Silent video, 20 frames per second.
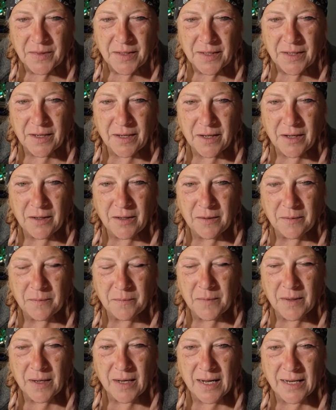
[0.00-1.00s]

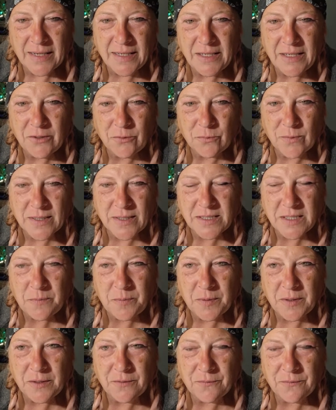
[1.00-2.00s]
I need a
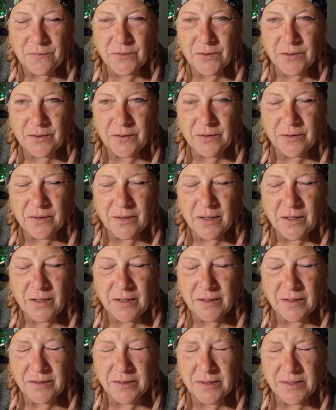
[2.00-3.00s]
recipe for
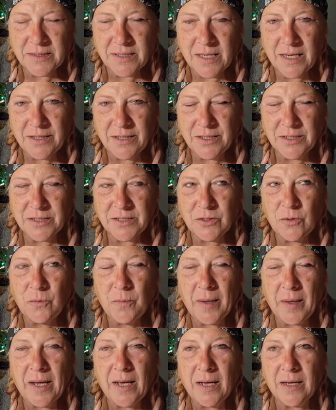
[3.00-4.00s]
lasagna so
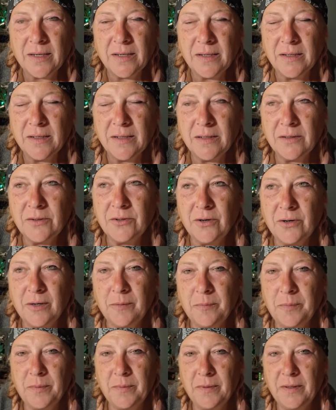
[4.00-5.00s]
bad.
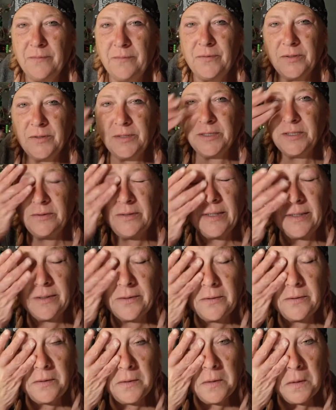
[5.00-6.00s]
Krupp, if you're still
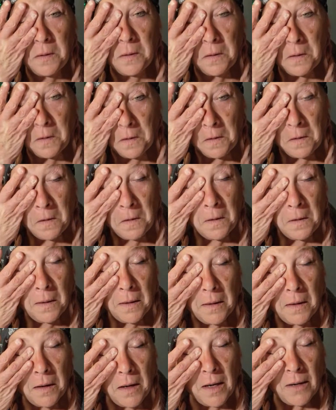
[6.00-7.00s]
here.
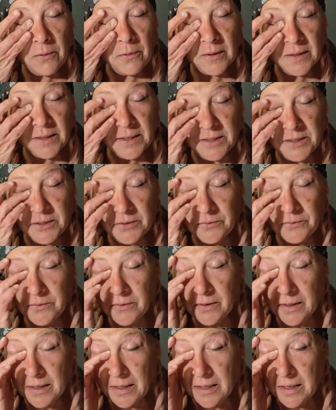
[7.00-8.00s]
I really
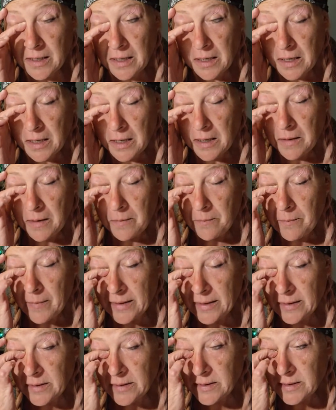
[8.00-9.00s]
do. My
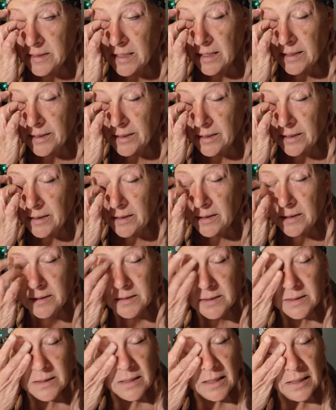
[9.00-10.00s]
lasagna
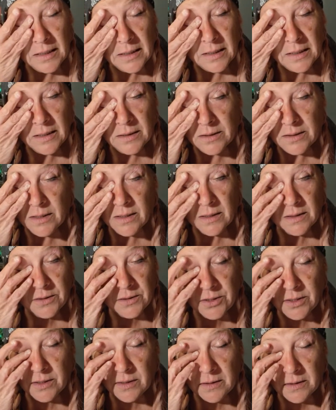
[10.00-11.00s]
is like,
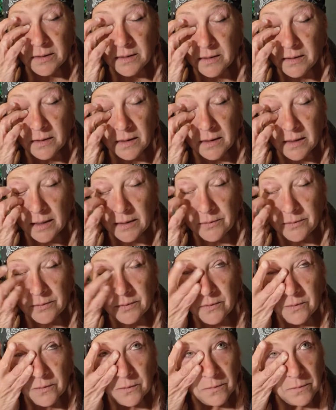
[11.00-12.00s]
I don't
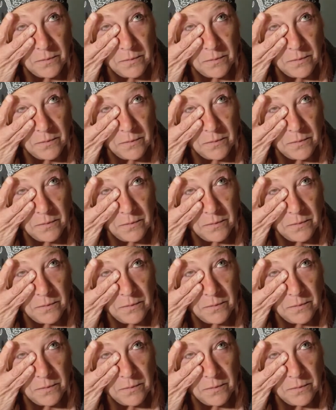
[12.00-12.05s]
know.